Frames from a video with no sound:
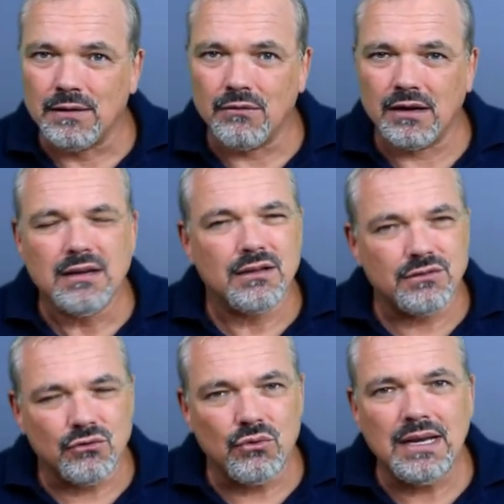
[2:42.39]
Right? It's
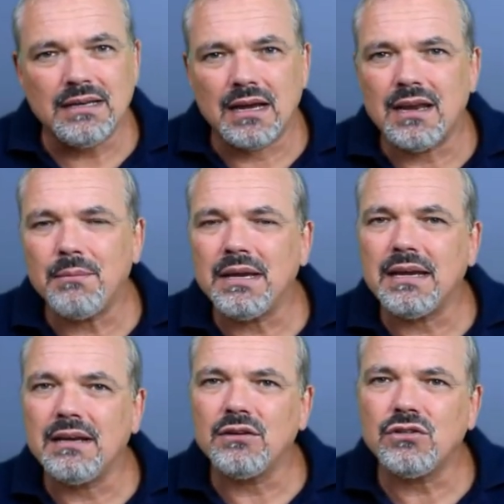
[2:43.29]
a really dynamic
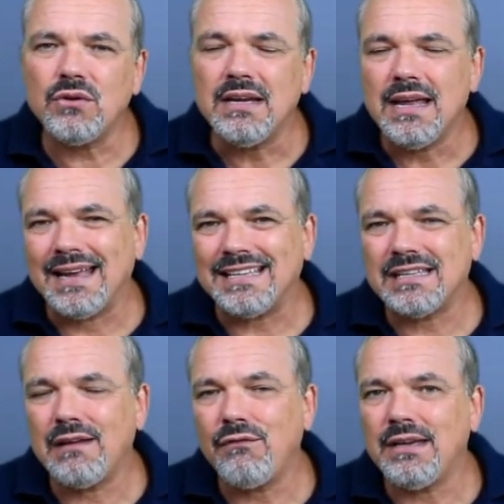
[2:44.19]
industry, and
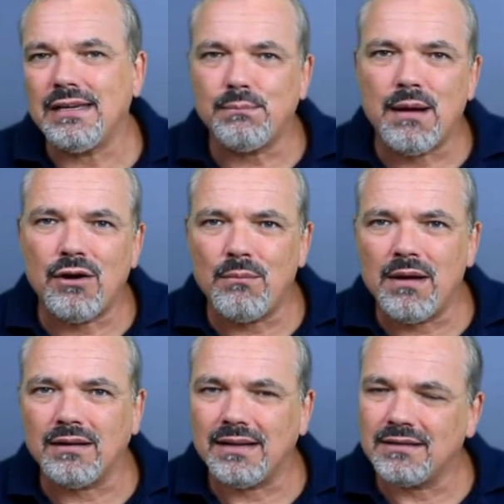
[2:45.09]
safety is
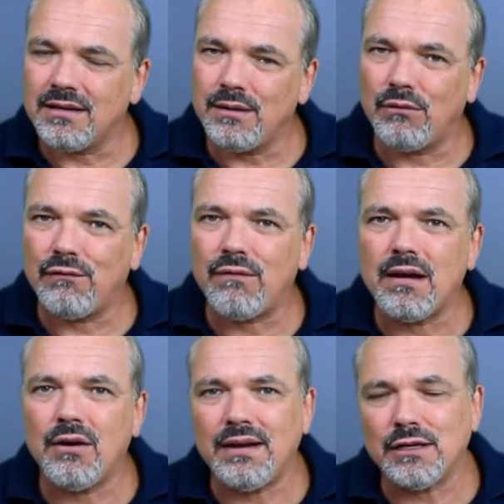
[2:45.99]
paramount, as I said, with
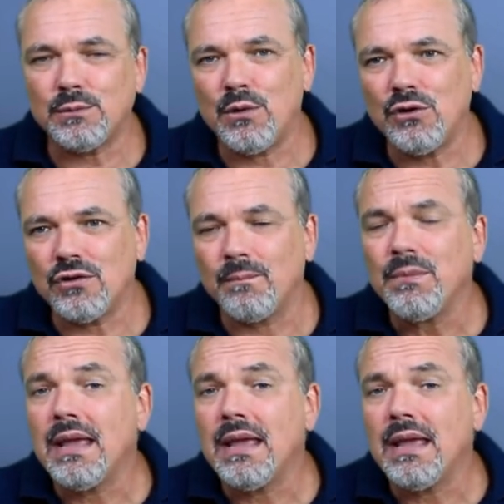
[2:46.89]
fire and explosion.